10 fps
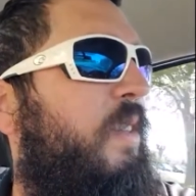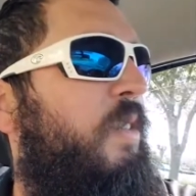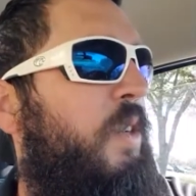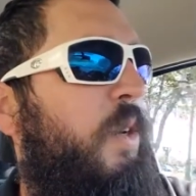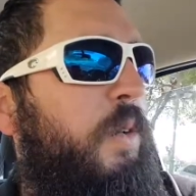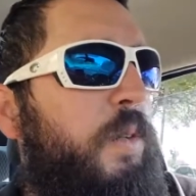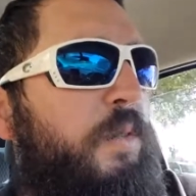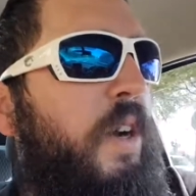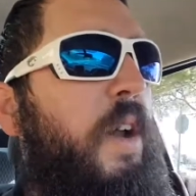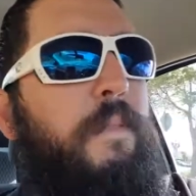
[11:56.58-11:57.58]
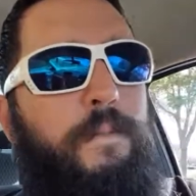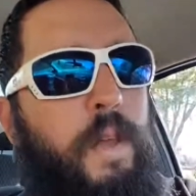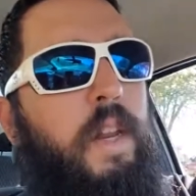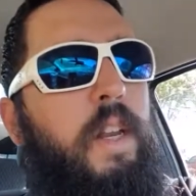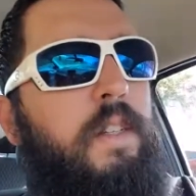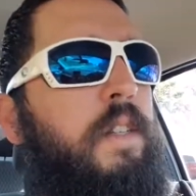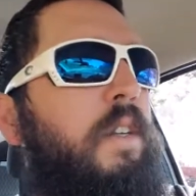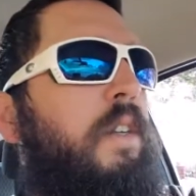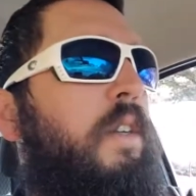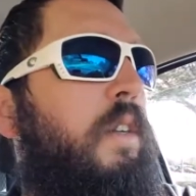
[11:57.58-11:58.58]
So it was very fitting
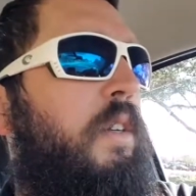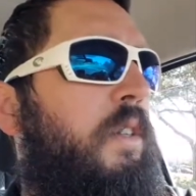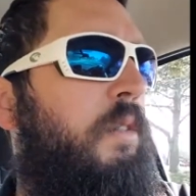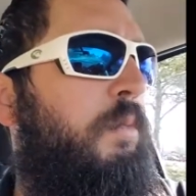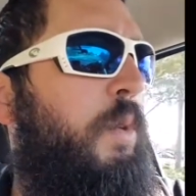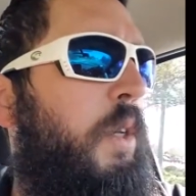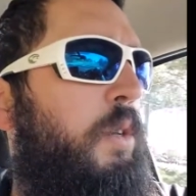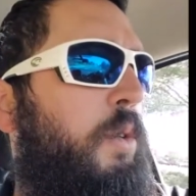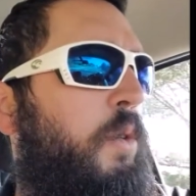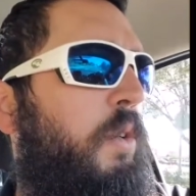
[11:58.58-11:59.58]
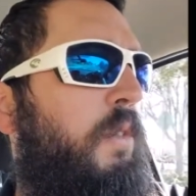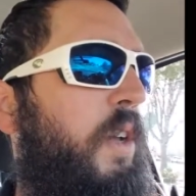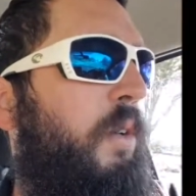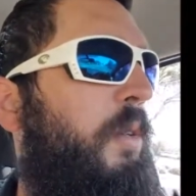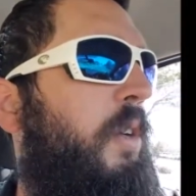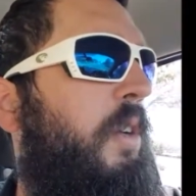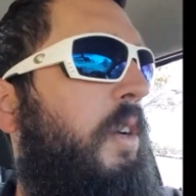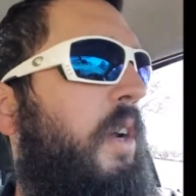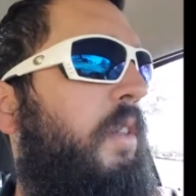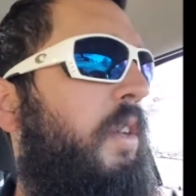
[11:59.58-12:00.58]
to be a new Corvette
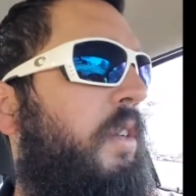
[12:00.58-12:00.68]
owner and